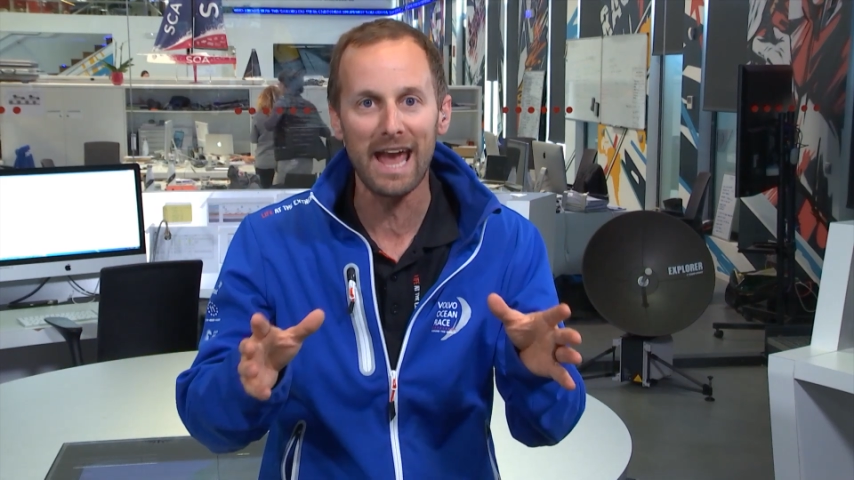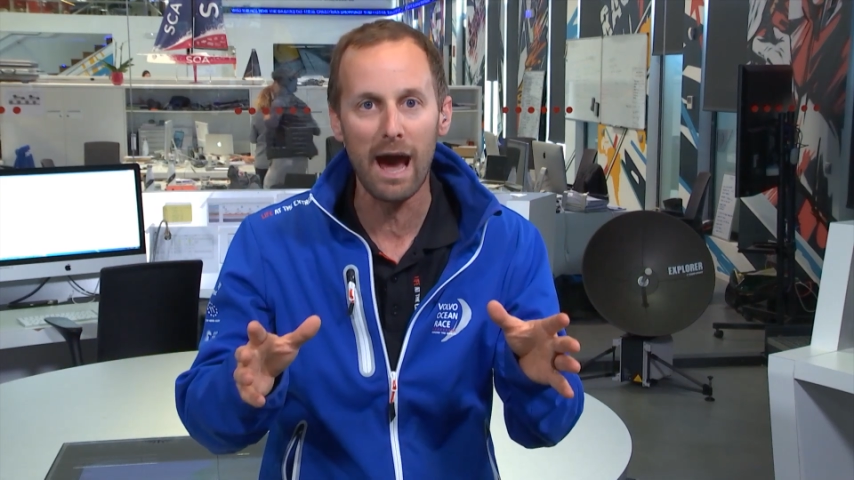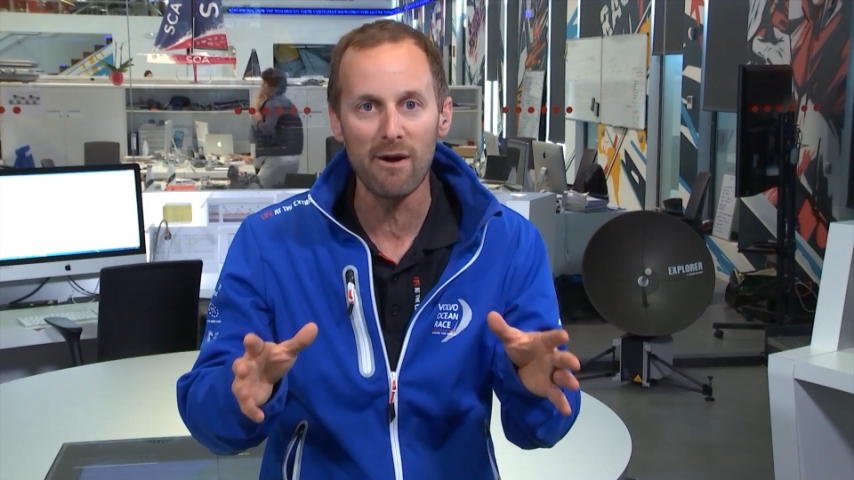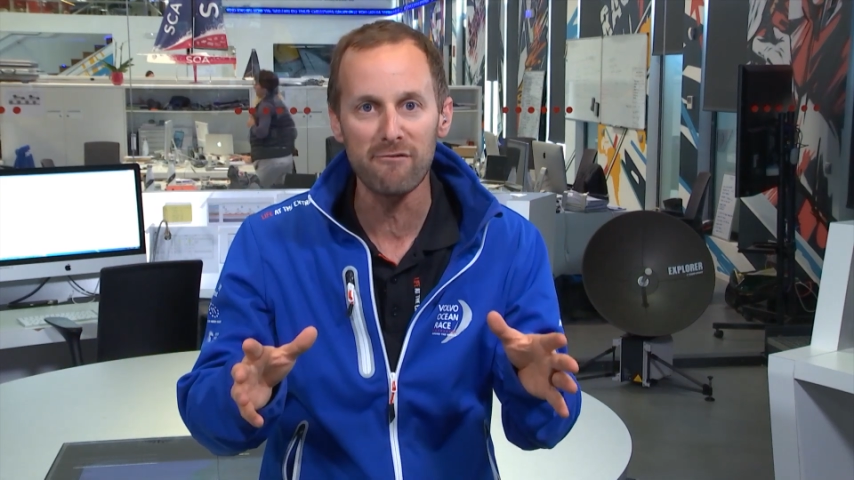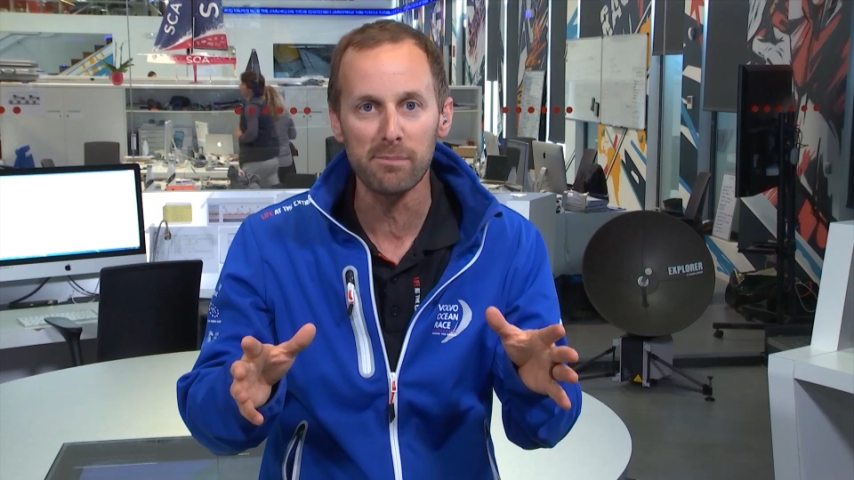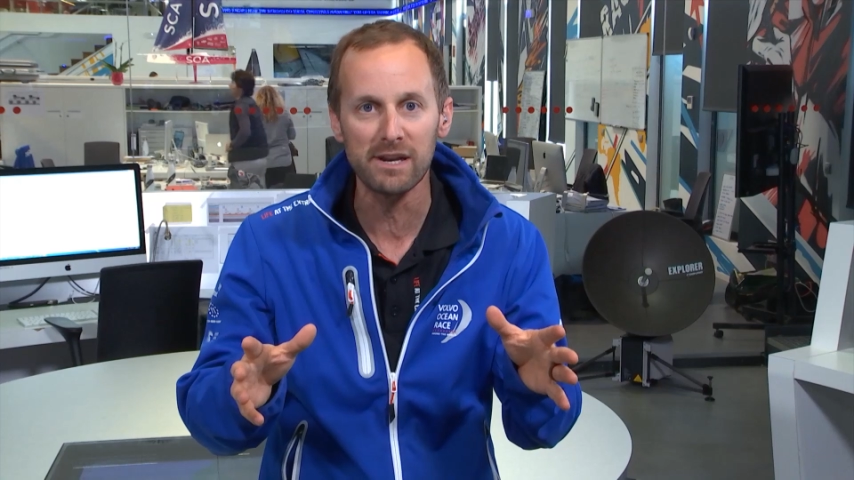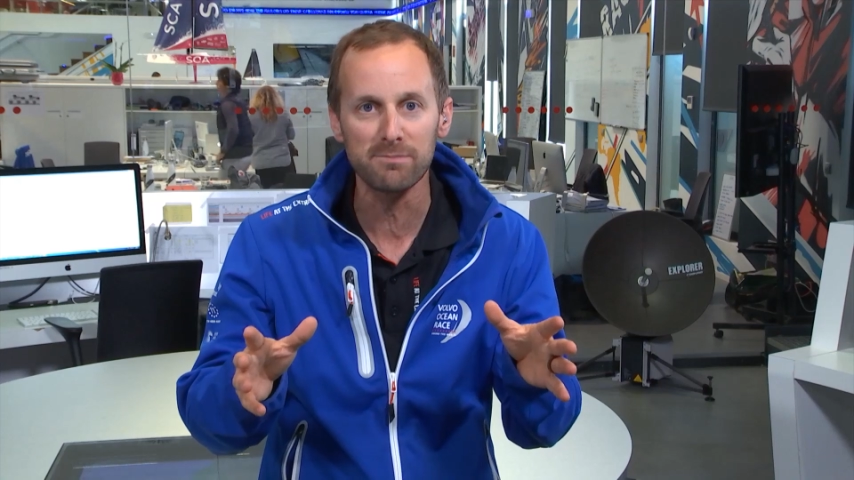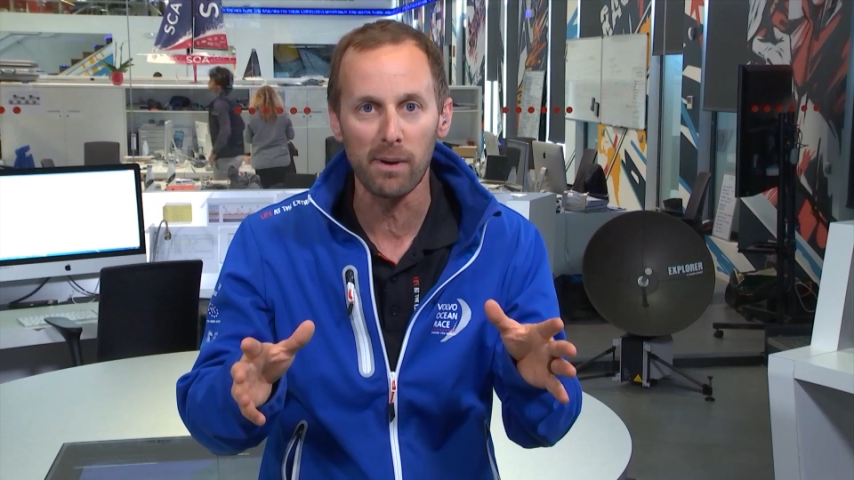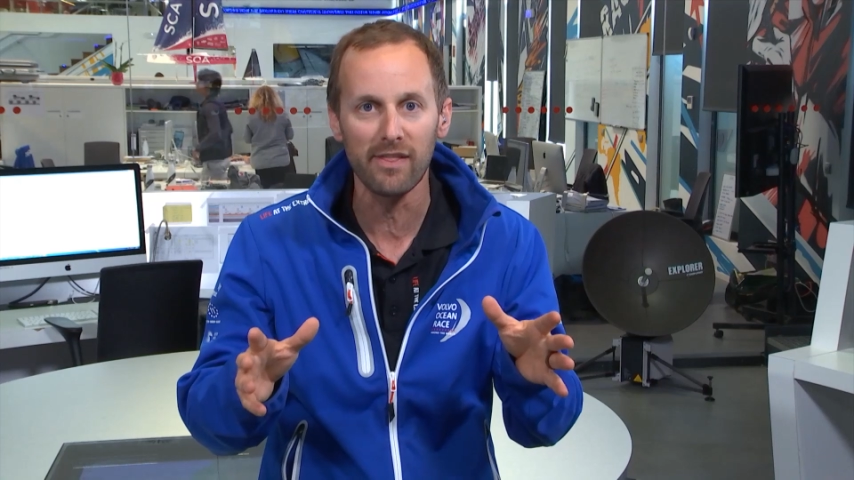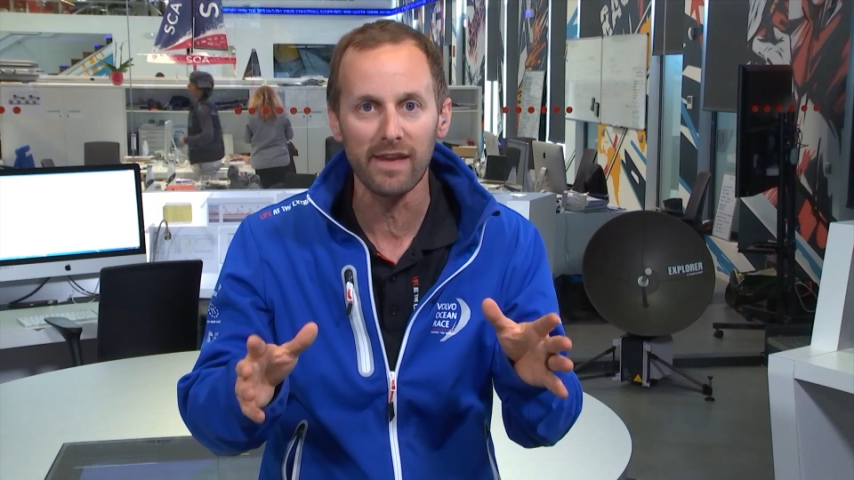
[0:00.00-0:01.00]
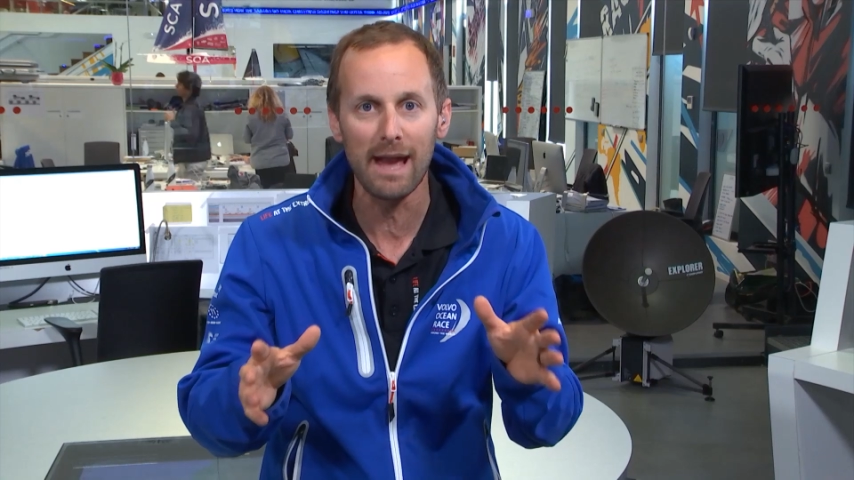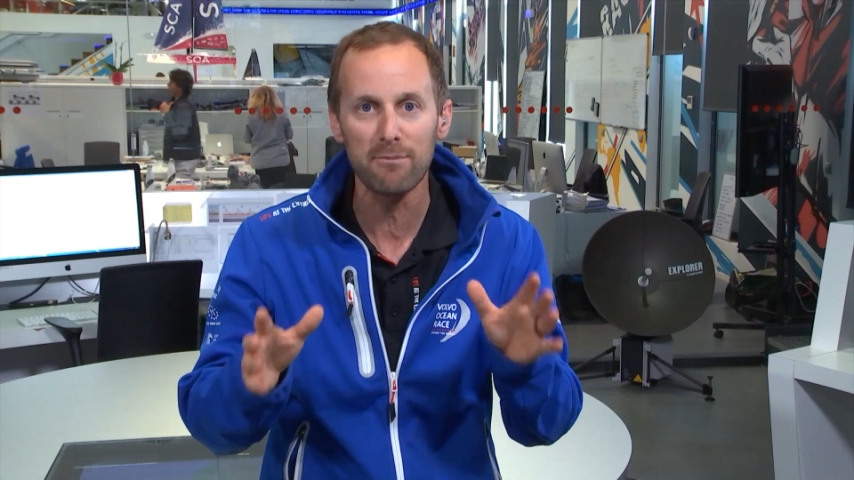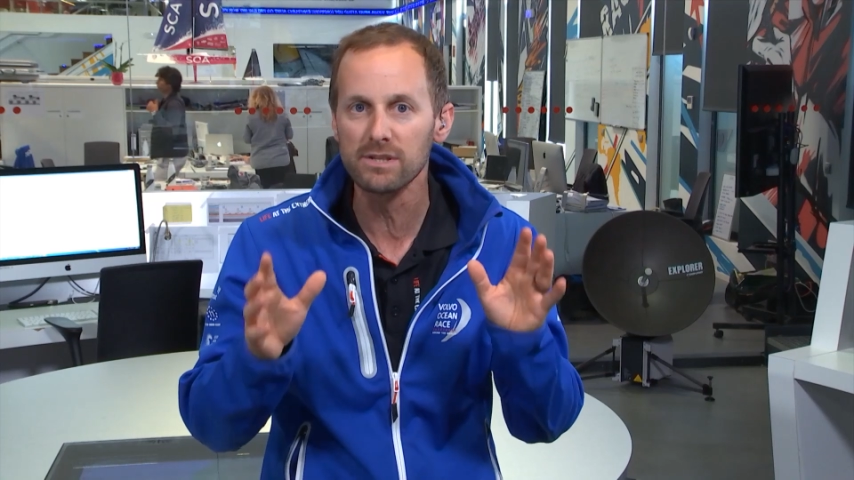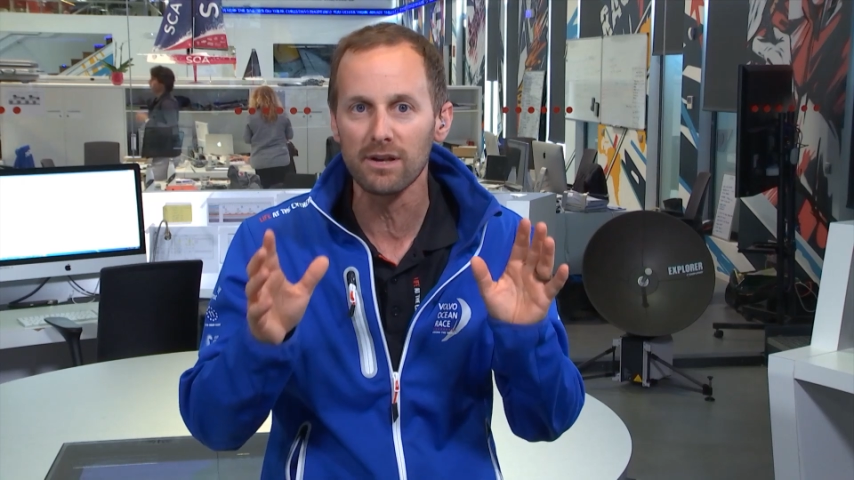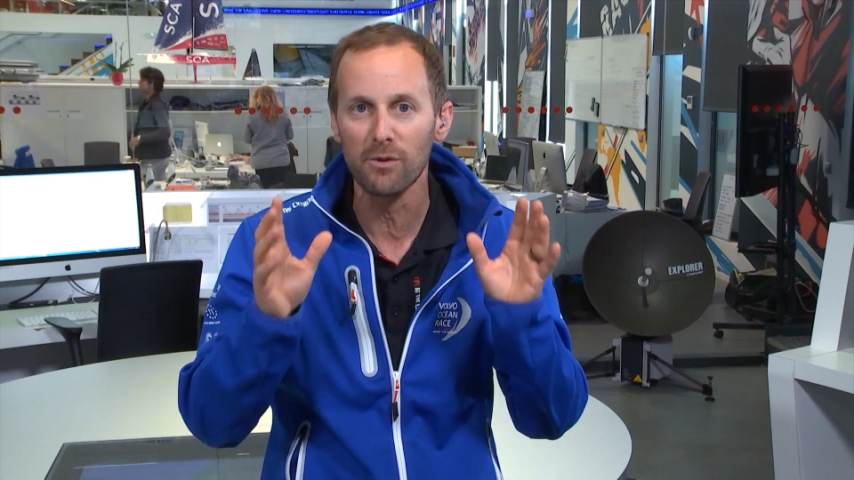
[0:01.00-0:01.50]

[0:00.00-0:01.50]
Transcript: see how everybody's playing the game.